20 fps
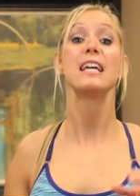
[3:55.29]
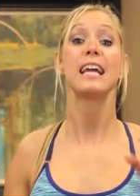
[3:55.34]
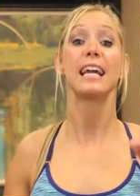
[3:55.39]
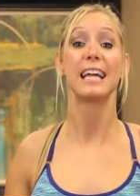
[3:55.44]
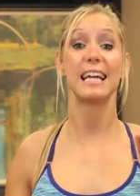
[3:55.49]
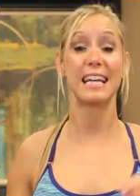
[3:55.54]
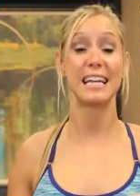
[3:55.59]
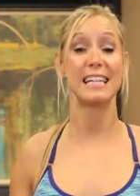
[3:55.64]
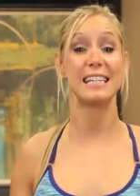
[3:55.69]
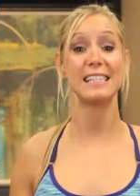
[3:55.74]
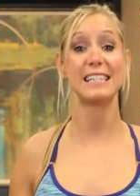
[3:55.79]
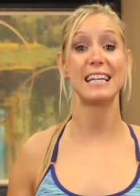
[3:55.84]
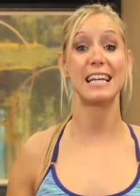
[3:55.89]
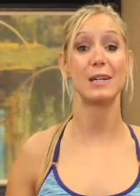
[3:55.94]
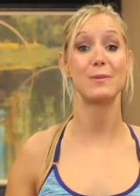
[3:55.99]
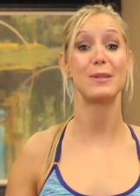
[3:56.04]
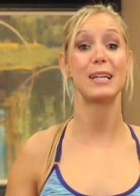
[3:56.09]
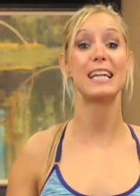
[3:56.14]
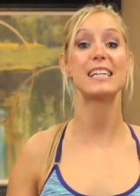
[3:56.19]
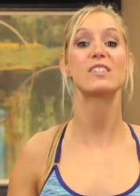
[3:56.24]
and
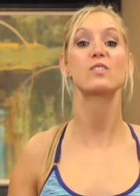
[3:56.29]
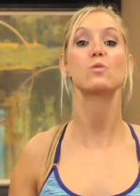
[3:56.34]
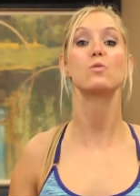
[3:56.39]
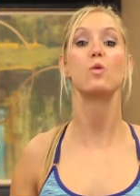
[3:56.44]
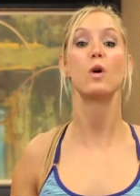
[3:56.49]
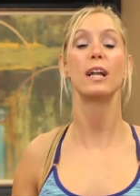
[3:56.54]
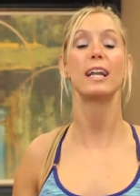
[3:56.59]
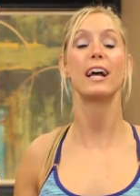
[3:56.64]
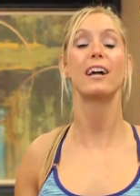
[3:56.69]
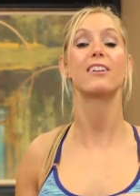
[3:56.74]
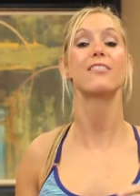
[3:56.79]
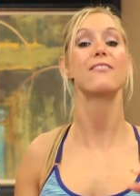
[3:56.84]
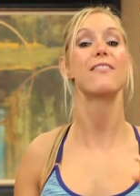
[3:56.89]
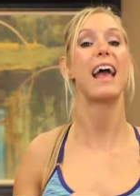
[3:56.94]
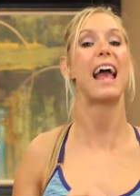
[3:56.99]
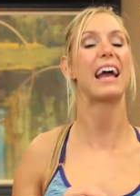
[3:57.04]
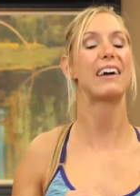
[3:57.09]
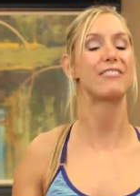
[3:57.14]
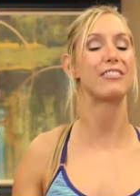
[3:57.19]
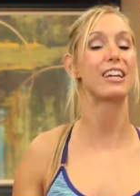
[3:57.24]
contaminates one out of
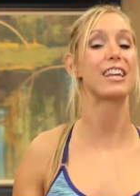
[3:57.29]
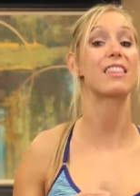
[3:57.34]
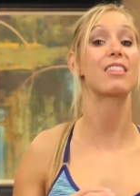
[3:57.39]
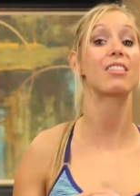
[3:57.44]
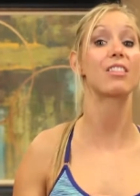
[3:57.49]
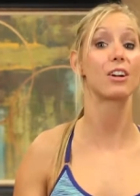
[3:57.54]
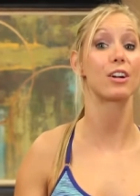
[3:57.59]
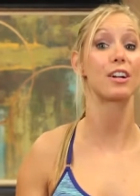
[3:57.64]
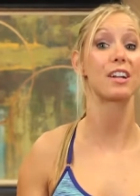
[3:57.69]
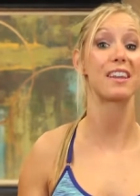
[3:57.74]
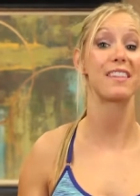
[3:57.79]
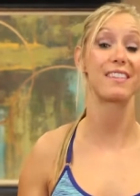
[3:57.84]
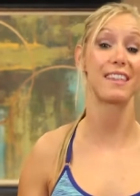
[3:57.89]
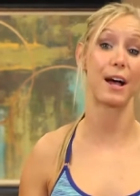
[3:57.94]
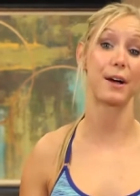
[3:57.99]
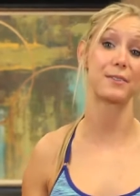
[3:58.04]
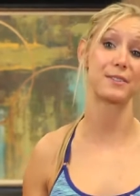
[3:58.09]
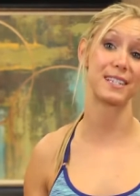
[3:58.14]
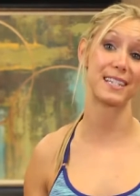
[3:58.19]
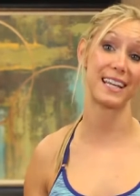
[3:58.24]
every
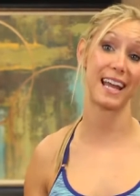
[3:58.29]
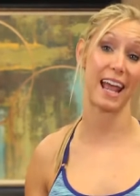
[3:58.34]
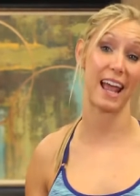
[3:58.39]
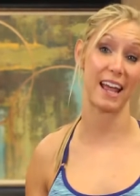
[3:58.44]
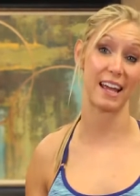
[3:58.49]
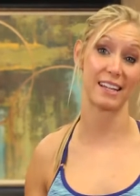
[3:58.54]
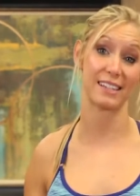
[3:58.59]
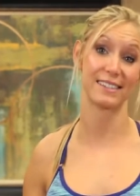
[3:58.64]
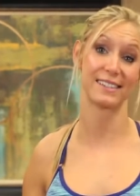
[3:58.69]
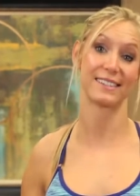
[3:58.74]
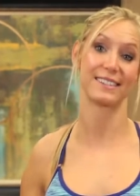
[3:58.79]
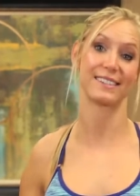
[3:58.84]
30,000 eggs.